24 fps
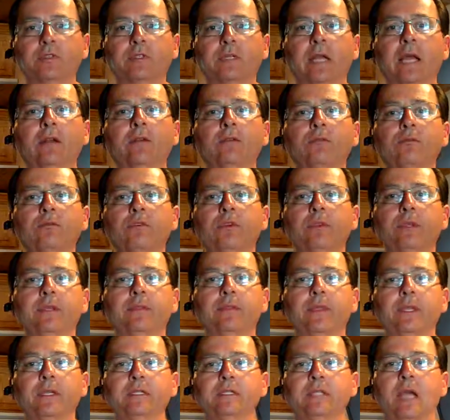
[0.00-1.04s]
and I don't really
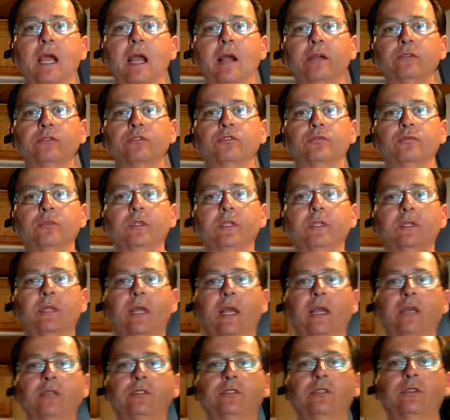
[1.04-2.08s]
think doctors
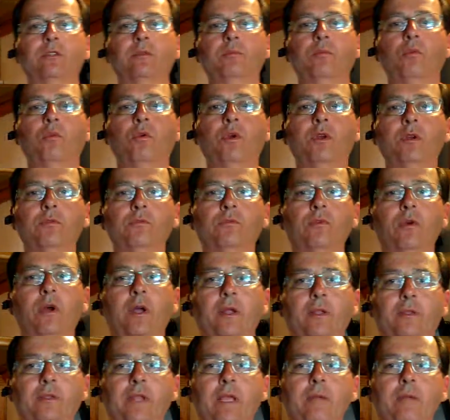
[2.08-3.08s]
realize to the point of what?